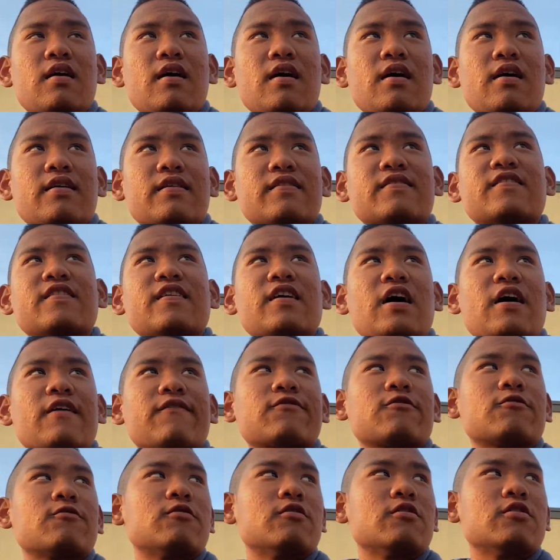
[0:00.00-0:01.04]
let's say
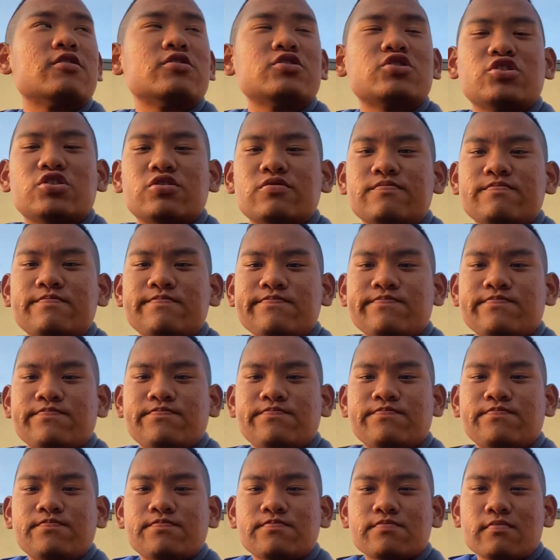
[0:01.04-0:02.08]
after lunch,
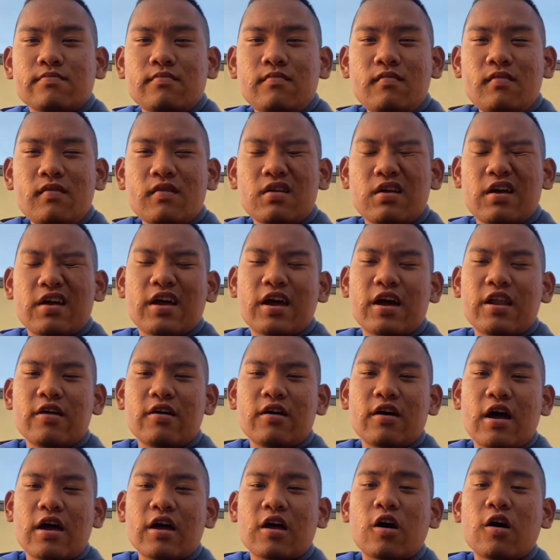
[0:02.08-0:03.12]
I
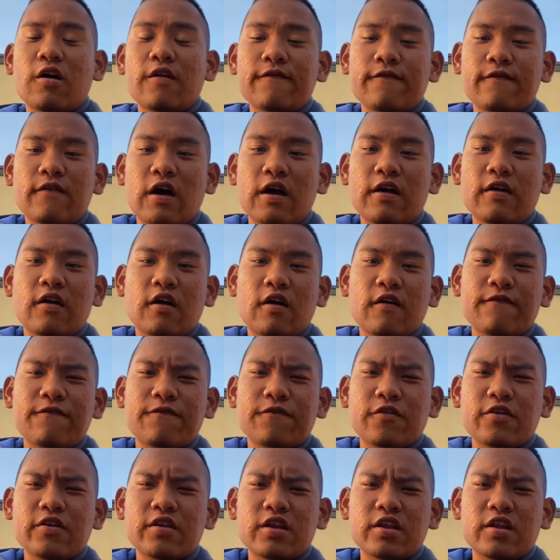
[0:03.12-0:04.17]

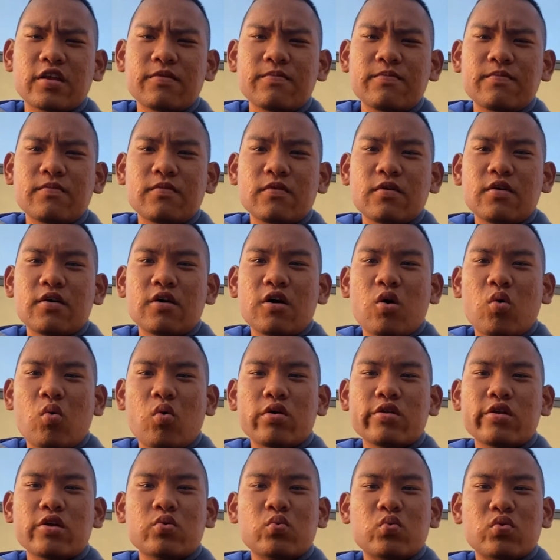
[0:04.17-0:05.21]
confronted him
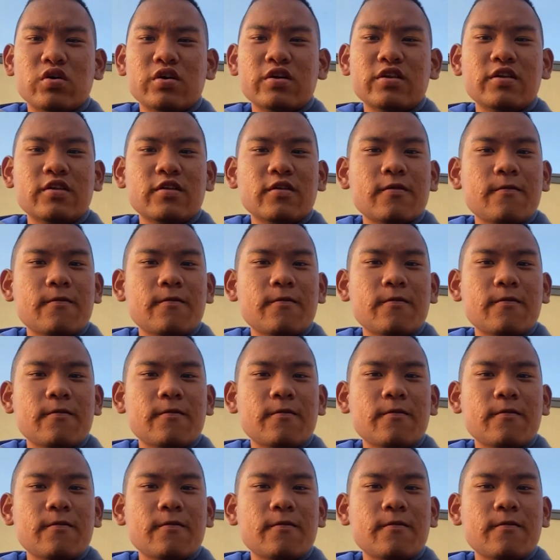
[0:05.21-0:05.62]
one-on-one.